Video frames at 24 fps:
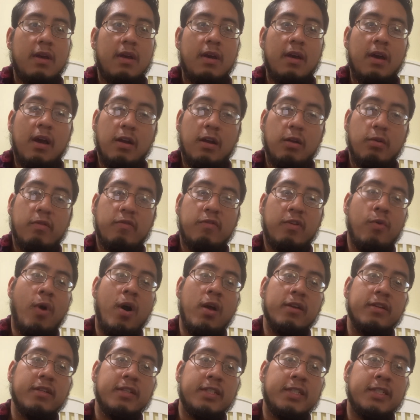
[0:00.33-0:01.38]
Hello everyone,
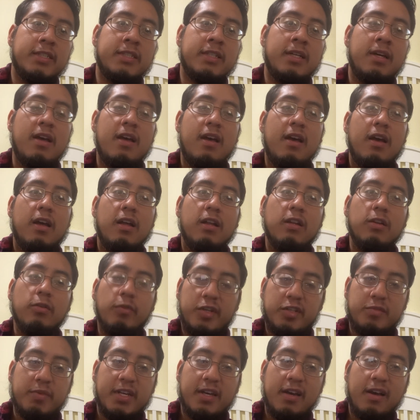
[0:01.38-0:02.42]

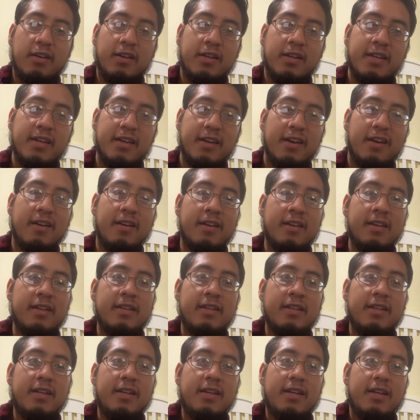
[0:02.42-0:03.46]
Luis Miguel here.
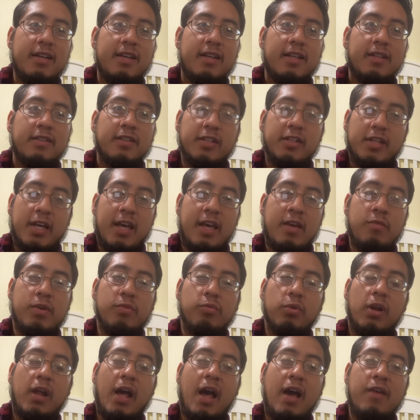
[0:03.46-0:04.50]
Today we
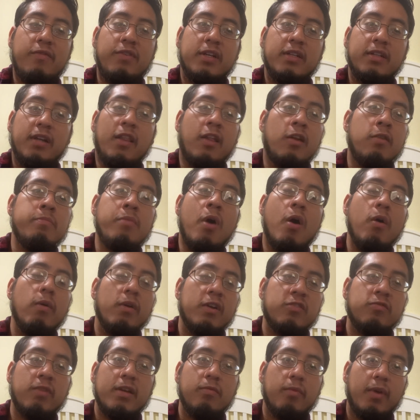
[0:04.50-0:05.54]
will have another
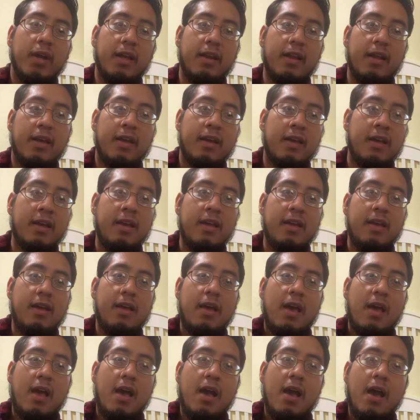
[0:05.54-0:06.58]
poetry reading,
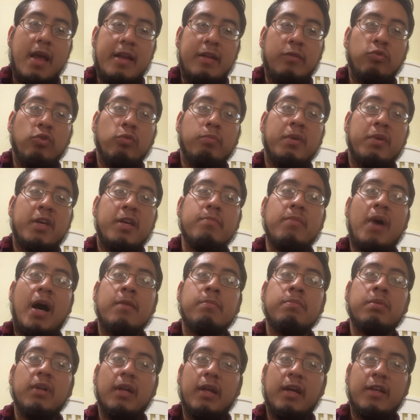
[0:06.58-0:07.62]
and it will be my
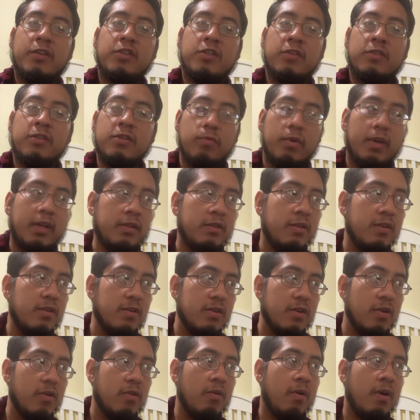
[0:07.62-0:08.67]
pleasure to read to
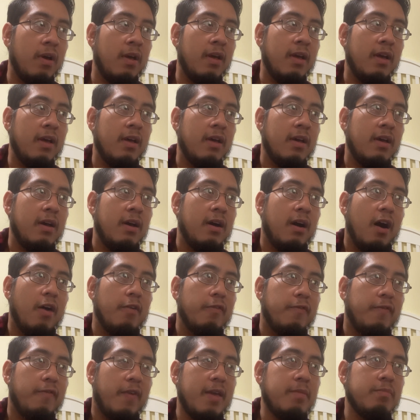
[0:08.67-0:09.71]
you a
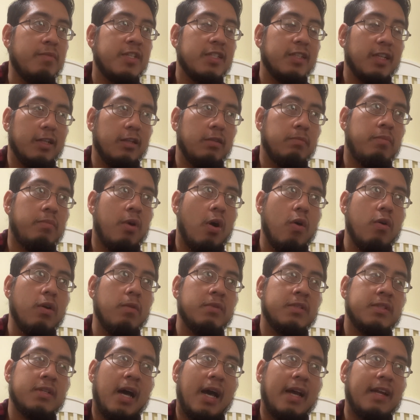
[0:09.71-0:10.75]
famous little poem
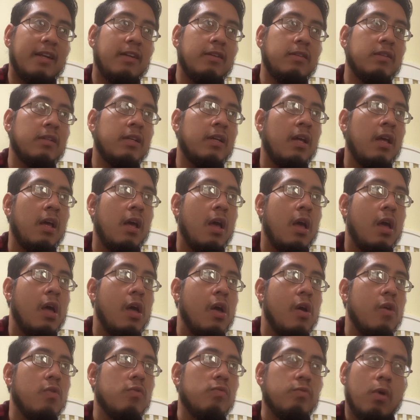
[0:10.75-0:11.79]
titled
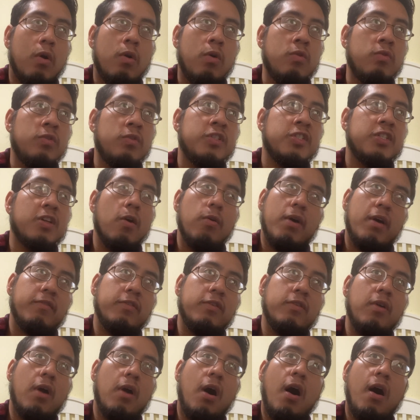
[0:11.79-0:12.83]
Roads Go
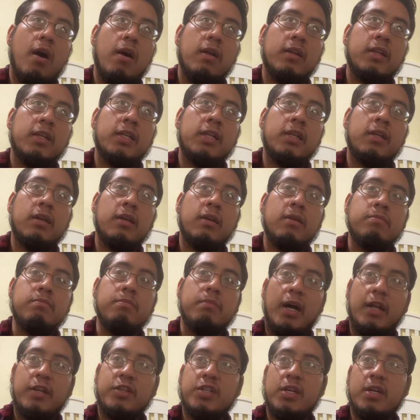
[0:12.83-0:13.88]
Ever On
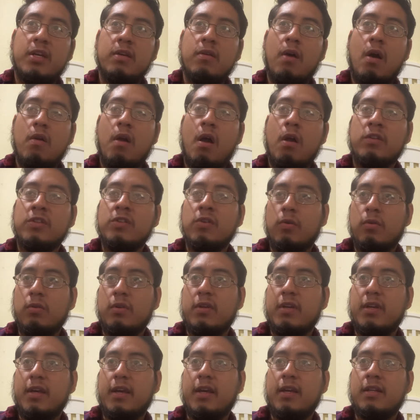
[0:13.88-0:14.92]
by J.R.R.
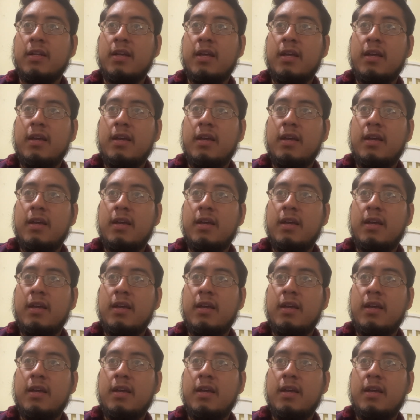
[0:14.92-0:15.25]
Tolkien.